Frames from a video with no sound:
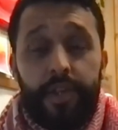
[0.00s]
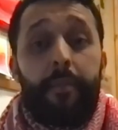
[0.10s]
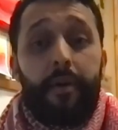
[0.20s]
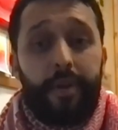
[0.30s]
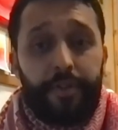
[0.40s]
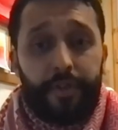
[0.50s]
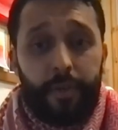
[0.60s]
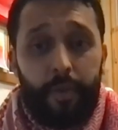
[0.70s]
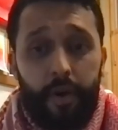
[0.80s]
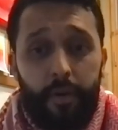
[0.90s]
about measuring
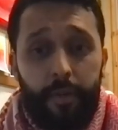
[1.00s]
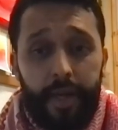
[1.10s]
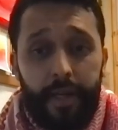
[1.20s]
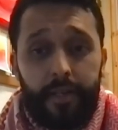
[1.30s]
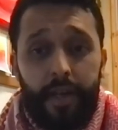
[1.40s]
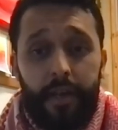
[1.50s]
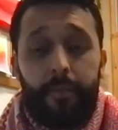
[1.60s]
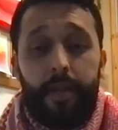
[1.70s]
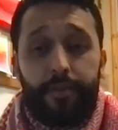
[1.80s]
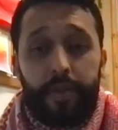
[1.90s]
well-being and
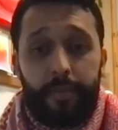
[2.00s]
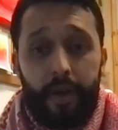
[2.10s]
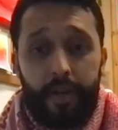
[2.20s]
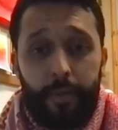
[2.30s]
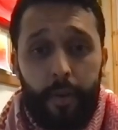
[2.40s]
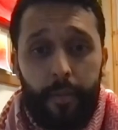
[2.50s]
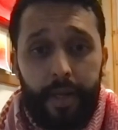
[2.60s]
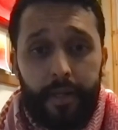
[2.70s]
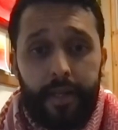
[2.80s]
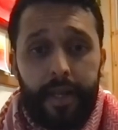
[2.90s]
measuring Māori
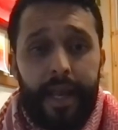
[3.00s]
well-being.